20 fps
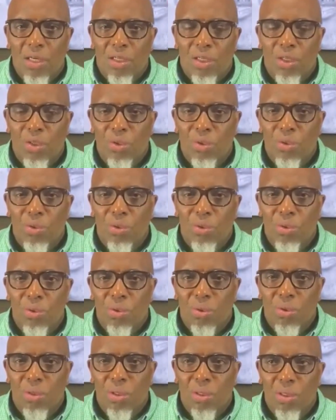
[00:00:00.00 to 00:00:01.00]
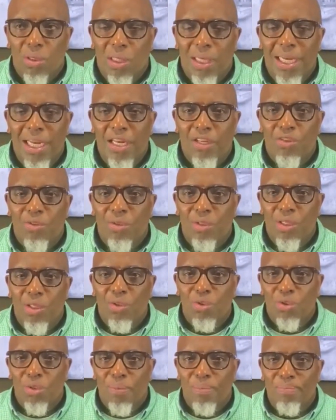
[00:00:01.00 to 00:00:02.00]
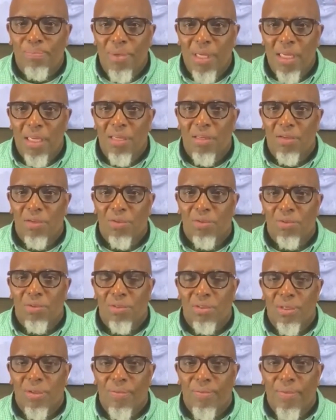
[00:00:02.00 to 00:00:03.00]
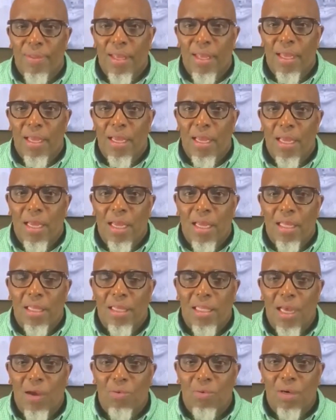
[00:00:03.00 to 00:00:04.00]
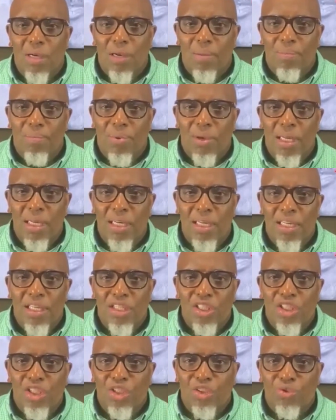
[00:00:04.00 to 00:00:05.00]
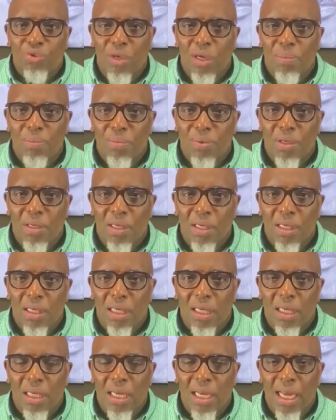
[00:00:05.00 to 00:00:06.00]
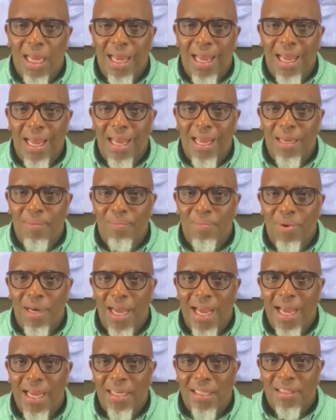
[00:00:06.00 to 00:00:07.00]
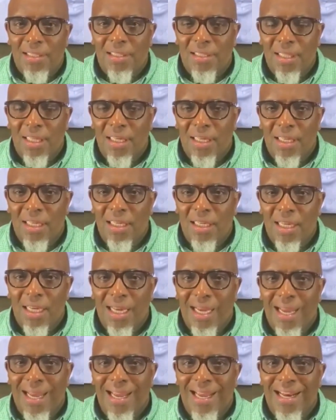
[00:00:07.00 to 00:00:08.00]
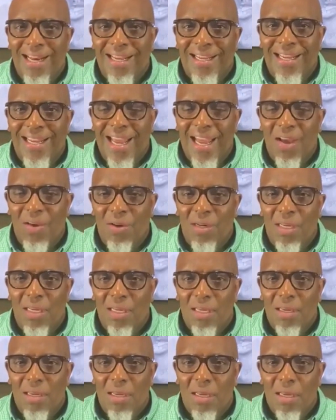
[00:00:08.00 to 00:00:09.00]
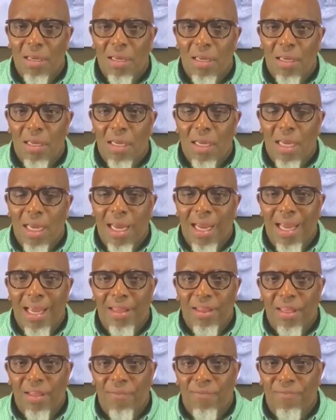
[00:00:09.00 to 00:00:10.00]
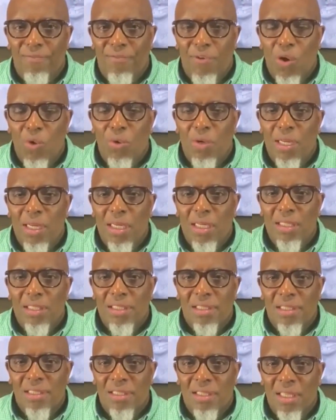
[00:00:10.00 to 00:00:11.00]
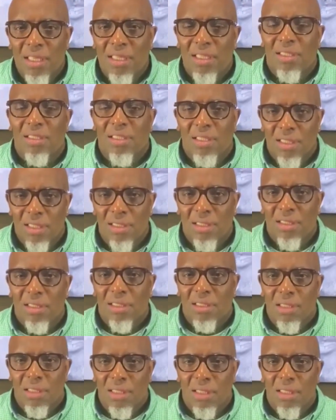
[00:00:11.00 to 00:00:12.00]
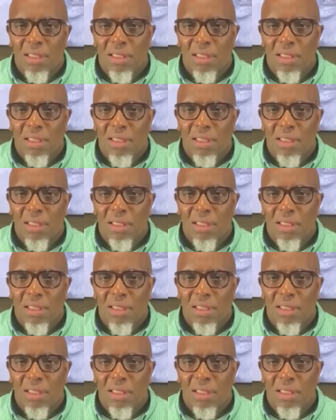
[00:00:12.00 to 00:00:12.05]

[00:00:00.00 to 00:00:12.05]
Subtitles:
to introduce bills that would completely strip a black city and a county and the voting citizens